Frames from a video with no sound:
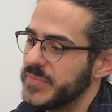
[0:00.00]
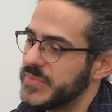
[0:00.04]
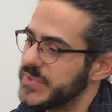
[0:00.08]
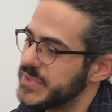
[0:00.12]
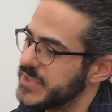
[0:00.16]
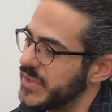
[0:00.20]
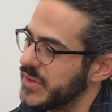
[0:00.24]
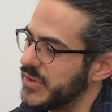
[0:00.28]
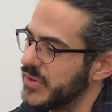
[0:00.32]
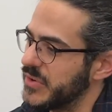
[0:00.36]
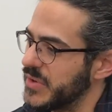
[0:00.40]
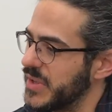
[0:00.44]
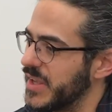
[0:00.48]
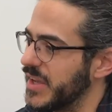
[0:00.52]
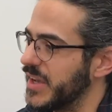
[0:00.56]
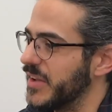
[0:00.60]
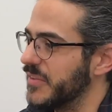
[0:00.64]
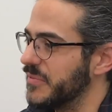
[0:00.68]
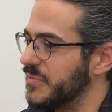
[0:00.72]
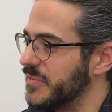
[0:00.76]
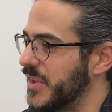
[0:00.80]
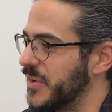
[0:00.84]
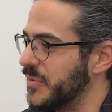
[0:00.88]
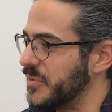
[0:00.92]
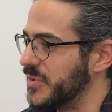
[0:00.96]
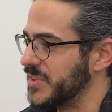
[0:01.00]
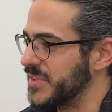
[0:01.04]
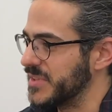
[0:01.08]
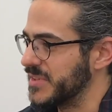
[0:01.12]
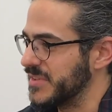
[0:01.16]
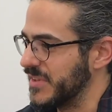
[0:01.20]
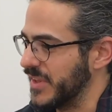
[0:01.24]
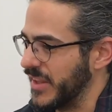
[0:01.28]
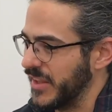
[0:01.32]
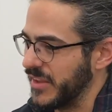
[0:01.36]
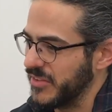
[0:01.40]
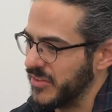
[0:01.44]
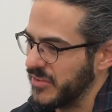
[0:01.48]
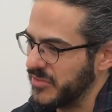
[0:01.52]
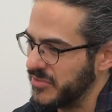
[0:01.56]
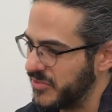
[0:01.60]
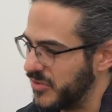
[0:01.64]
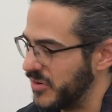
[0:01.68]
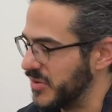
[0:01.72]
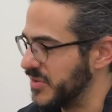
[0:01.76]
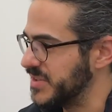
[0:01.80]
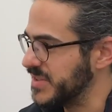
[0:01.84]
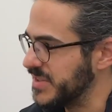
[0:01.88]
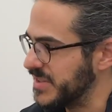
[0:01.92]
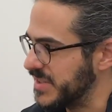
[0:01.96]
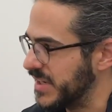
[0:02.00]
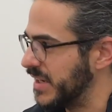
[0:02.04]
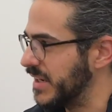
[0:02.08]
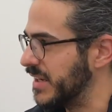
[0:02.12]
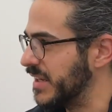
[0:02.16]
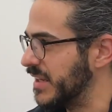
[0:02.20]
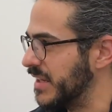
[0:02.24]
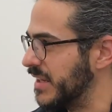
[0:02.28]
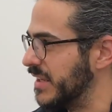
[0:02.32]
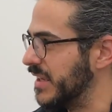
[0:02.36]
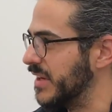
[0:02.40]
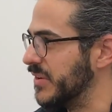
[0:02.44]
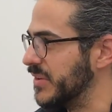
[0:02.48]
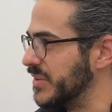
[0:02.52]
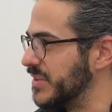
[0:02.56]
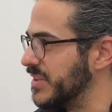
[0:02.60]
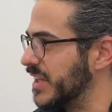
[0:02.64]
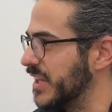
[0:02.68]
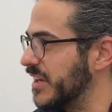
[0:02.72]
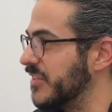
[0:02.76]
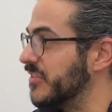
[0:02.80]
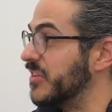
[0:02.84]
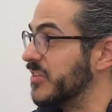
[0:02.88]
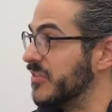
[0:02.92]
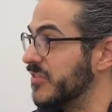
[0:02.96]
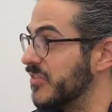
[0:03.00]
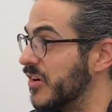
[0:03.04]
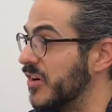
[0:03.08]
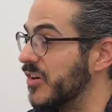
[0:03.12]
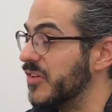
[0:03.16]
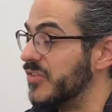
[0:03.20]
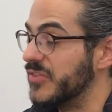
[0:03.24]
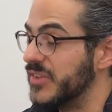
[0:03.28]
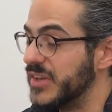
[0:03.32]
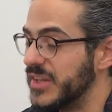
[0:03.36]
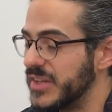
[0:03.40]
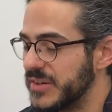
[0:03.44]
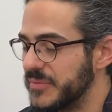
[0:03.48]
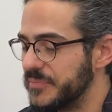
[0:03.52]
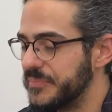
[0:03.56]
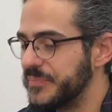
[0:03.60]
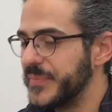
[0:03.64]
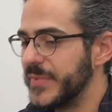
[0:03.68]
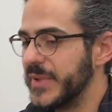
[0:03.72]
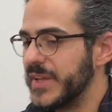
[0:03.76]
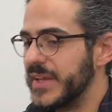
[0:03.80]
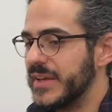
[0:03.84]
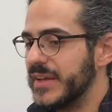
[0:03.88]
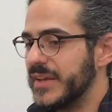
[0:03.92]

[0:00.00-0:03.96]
So yeah, that was like the first study I was kind of involved in.